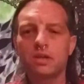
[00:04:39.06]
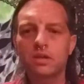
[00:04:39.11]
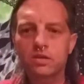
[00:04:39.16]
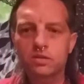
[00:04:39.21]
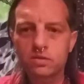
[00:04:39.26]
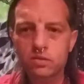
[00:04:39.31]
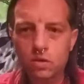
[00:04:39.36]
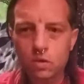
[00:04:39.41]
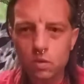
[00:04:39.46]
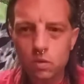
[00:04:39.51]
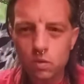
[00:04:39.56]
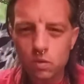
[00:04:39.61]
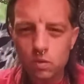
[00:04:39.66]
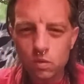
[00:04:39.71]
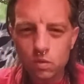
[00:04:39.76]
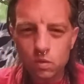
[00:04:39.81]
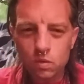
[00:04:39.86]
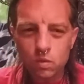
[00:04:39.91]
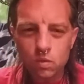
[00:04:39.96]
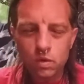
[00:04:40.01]
So,
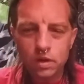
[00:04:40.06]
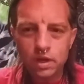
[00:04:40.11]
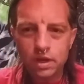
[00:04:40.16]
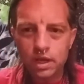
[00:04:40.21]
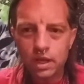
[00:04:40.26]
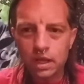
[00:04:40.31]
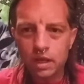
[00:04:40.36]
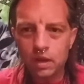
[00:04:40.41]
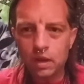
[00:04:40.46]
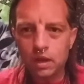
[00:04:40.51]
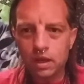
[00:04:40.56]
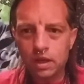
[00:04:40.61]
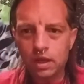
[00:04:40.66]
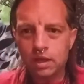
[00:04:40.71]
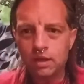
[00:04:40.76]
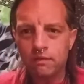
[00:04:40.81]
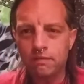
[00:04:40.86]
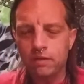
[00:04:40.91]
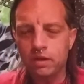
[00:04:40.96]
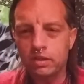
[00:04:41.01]

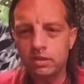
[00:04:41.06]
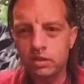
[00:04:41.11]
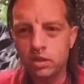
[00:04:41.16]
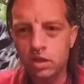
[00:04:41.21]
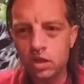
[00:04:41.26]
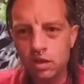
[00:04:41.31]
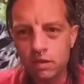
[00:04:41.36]
if it's